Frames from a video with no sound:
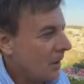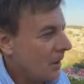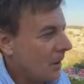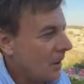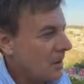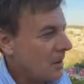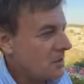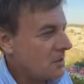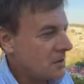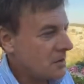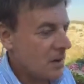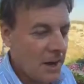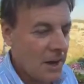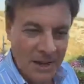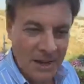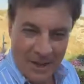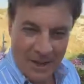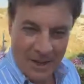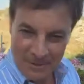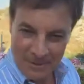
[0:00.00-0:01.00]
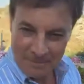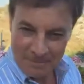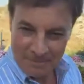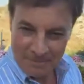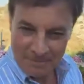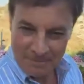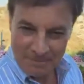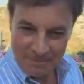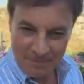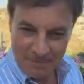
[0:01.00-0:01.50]
untidy
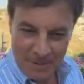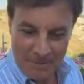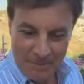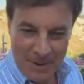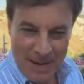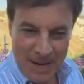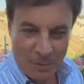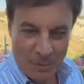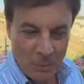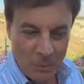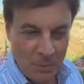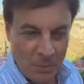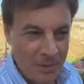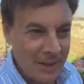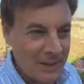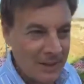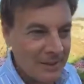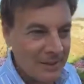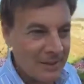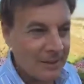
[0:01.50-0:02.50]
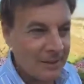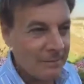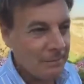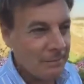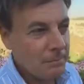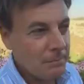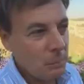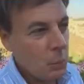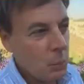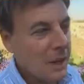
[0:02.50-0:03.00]
man with a
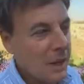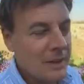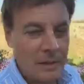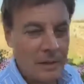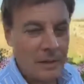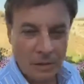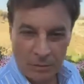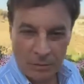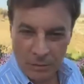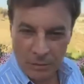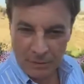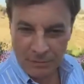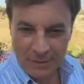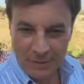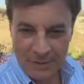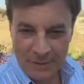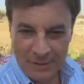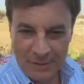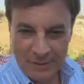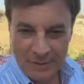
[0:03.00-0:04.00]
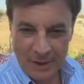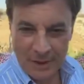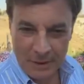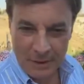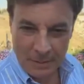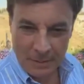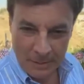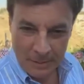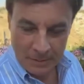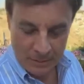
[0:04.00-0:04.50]
weakness for
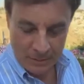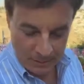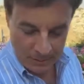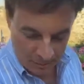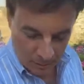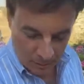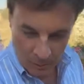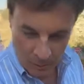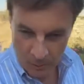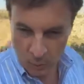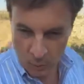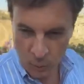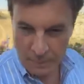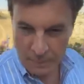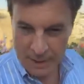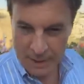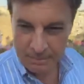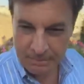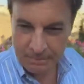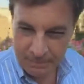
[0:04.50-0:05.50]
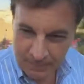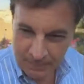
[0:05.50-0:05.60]
Philistine women.